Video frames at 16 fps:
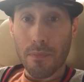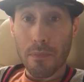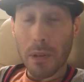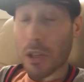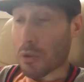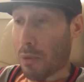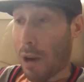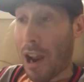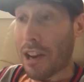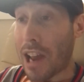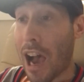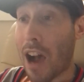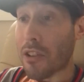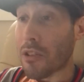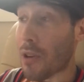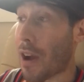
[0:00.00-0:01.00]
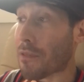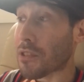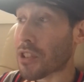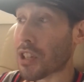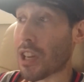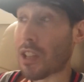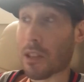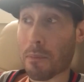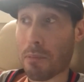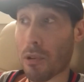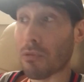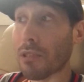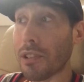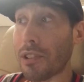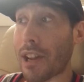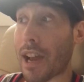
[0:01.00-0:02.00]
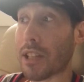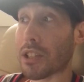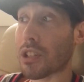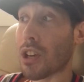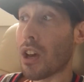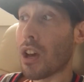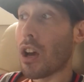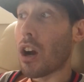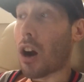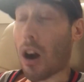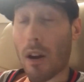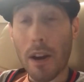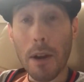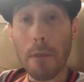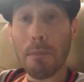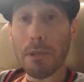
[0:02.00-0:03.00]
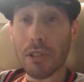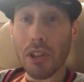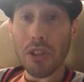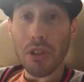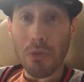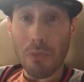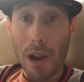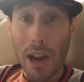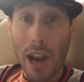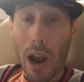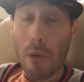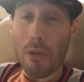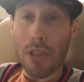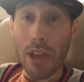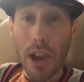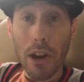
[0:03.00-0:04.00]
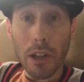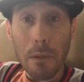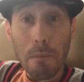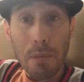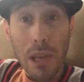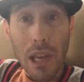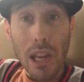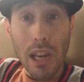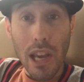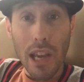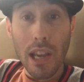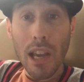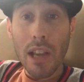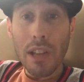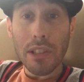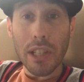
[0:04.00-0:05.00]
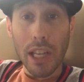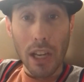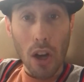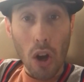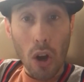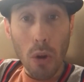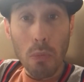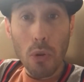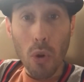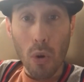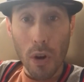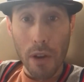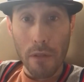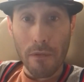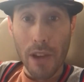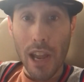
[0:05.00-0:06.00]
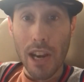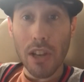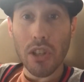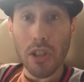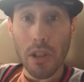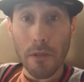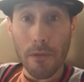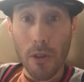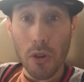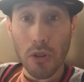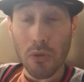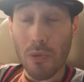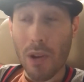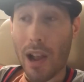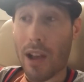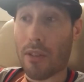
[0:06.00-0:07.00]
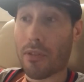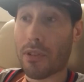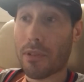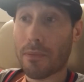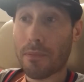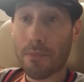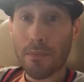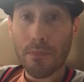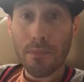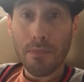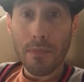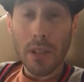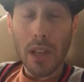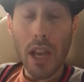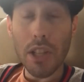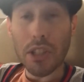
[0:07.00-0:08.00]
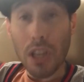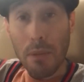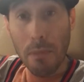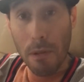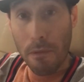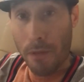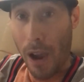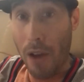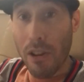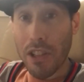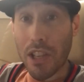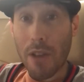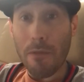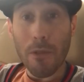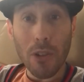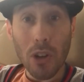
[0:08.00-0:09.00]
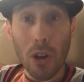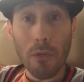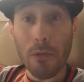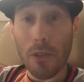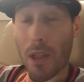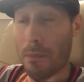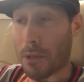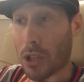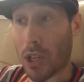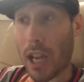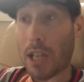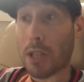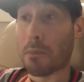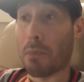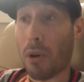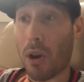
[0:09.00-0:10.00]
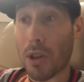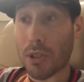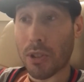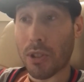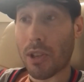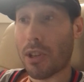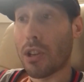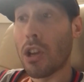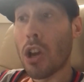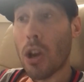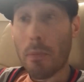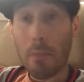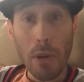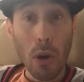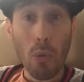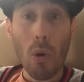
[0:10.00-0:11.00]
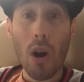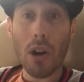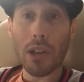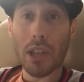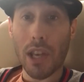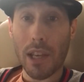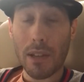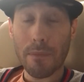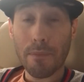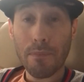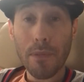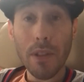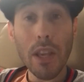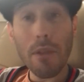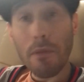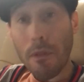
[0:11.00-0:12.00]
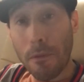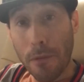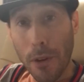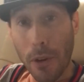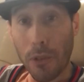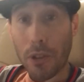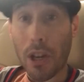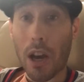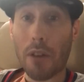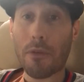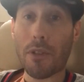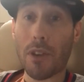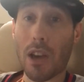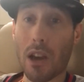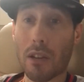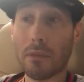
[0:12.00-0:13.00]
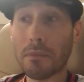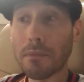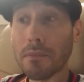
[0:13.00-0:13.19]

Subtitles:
Because right now, you have to say, the Brooklyn Nets are in a position right now where they are competing to get home court advantage in the first round. It's going to be very difficult for them to catch Boston, Milwaukee, even Philadelphia.